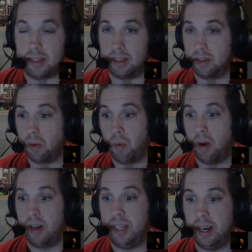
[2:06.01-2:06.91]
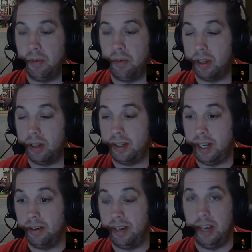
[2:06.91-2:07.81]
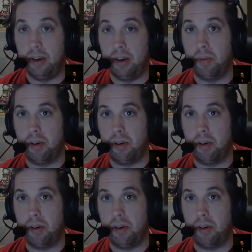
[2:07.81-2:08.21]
This is a once a year deal,